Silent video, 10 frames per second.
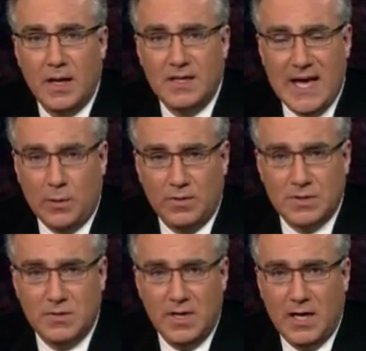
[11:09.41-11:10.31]

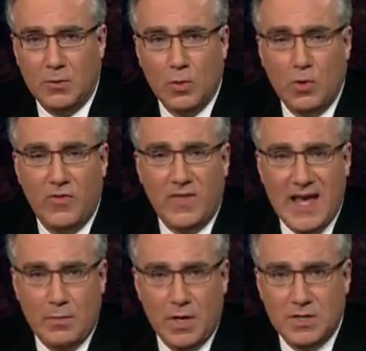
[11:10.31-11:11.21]
Doubtlessly, in removing
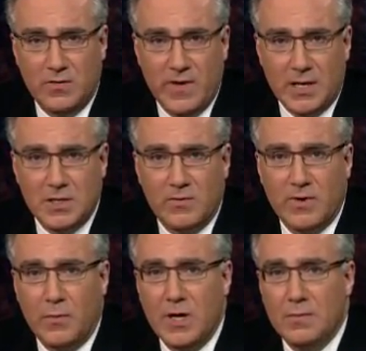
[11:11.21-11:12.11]
that much infection
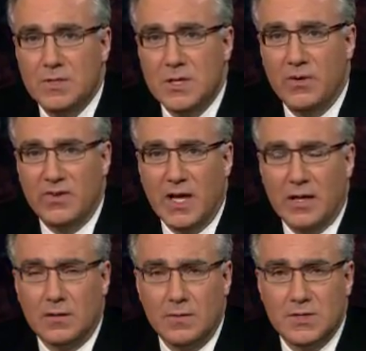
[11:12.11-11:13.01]
from him, some of it
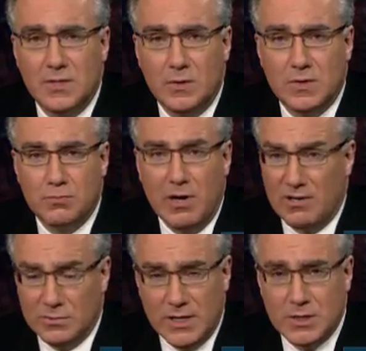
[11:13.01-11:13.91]
got loose into his
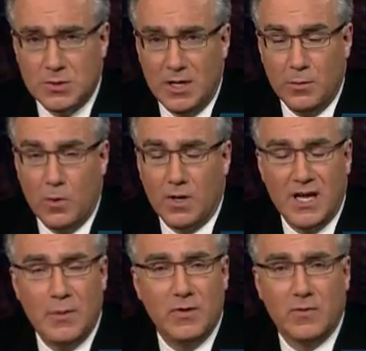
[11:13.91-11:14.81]
bloodstream or it
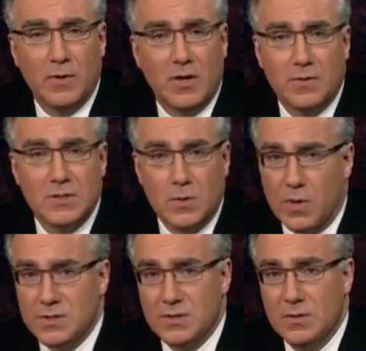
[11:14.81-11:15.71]
came in from another
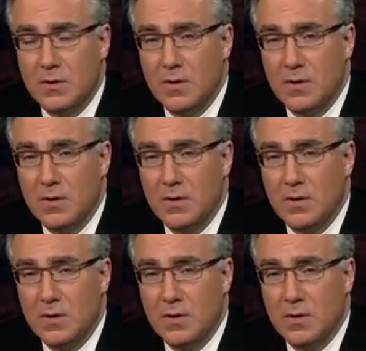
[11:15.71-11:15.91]
source.